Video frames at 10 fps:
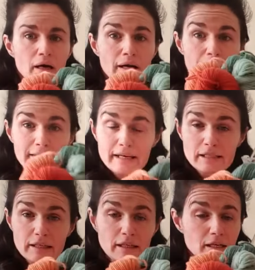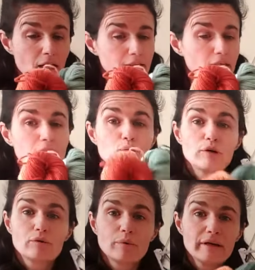And yes, I think they
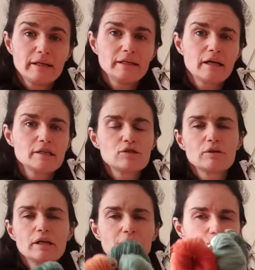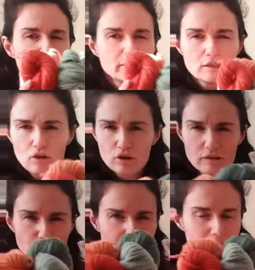work really nice together. I've imagined lots
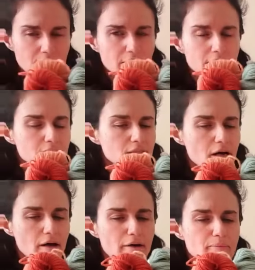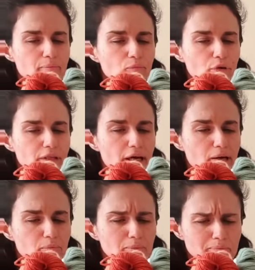of patterns with
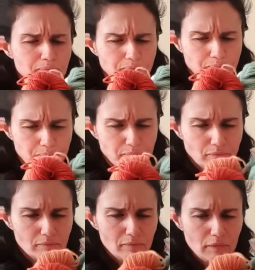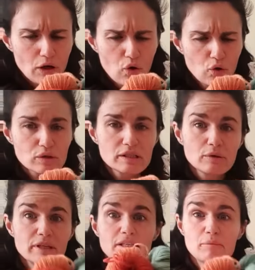them. Also,
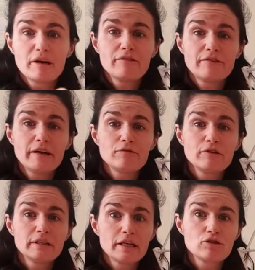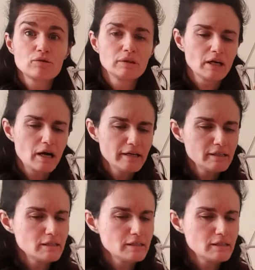these are my favorite natural dyes.